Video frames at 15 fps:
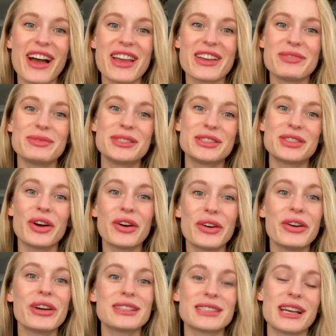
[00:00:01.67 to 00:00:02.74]
I am
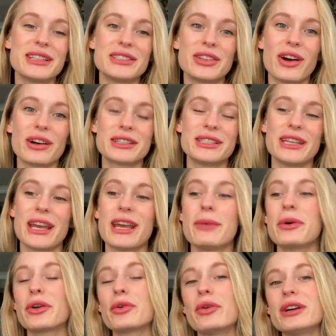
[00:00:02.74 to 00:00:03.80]
so excited to talk today
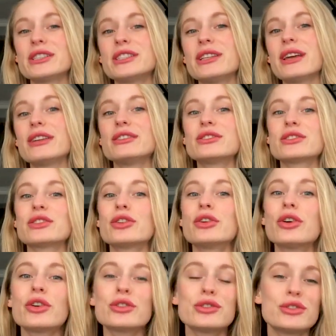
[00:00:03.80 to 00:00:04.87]
about a question that is
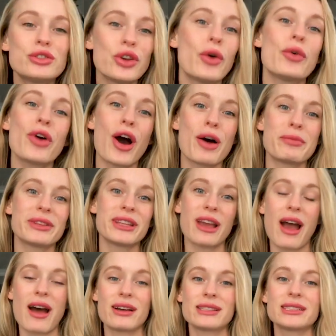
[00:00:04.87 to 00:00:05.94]
so commonly
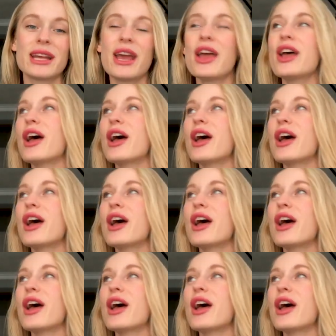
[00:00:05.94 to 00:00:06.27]
asked,